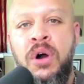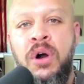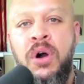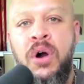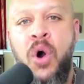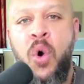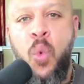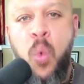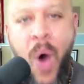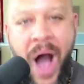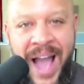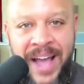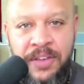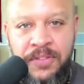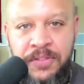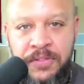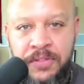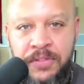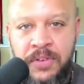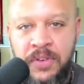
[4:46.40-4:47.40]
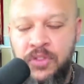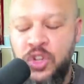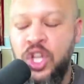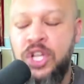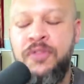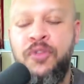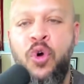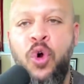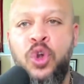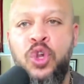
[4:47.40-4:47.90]
a wife, if you're
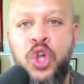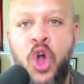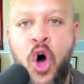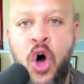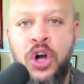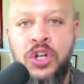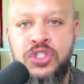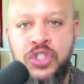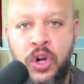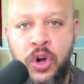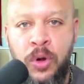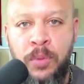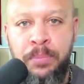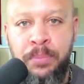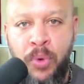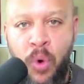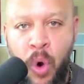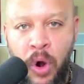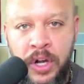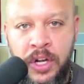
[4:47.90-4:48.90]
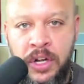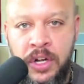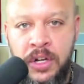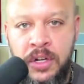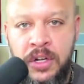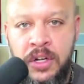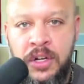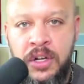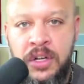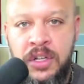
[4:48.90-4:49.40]
looking for a long-term partner,
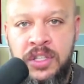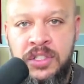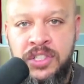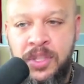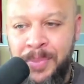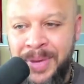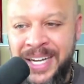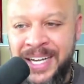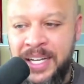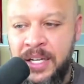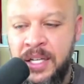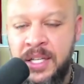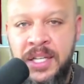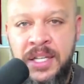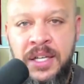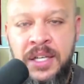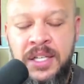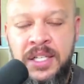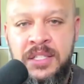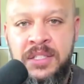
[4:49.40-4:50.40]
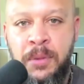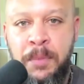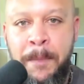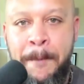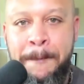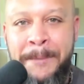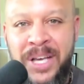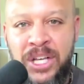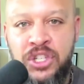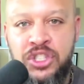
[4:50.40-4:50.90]
somebody to to
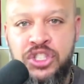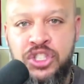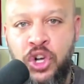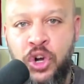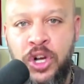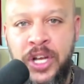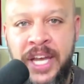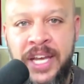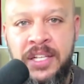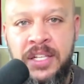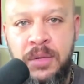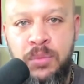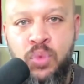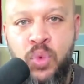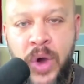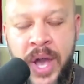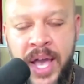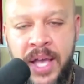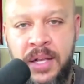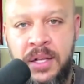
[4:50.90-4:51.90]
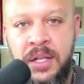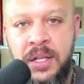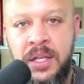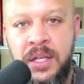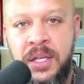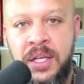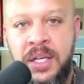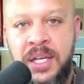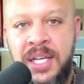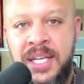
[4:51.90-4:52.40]
build your kingdom with,
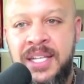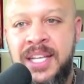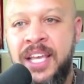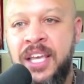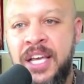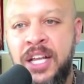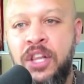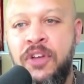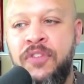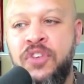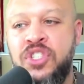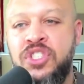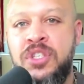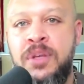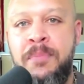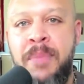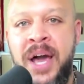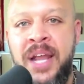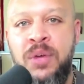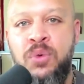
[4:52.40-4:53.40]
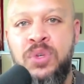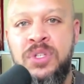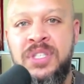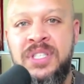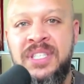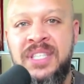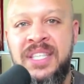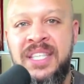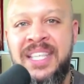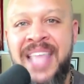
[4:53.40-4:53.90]
then you're gonna look for somebody with
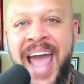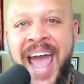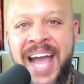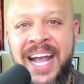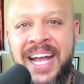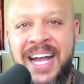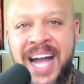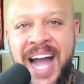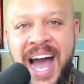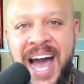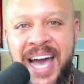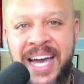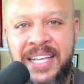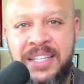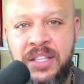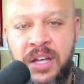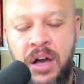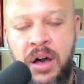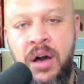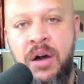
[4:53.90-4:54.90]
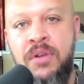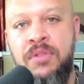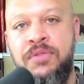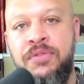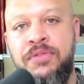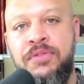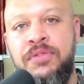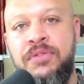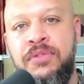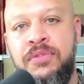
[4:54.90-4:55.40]
that kind
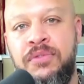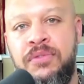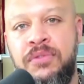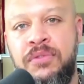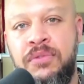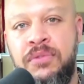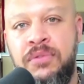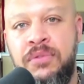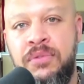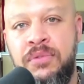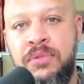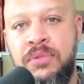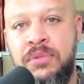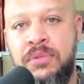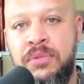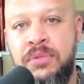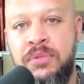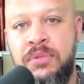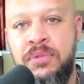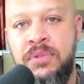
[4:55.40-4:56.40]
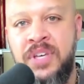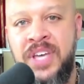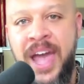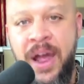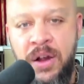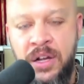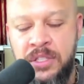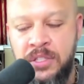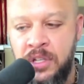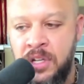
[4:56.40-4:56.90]
of
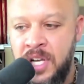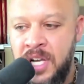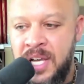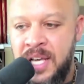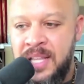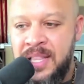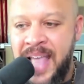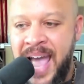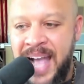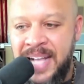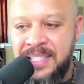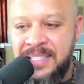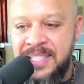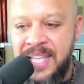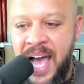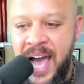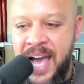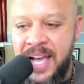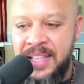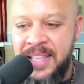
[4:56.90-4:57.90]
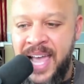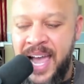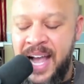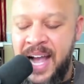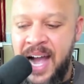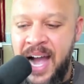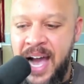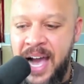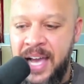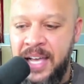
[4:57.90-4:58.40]
character, that type, that
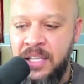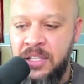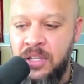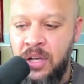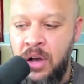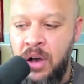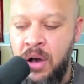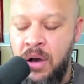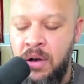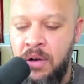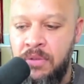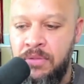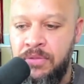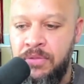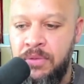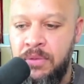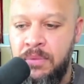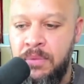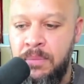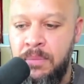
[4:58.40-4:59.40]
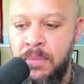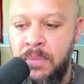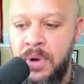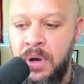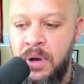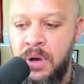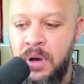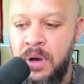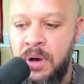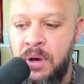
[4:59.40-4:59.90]
kind of
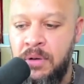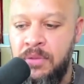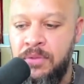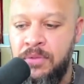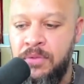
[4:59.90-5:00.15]
of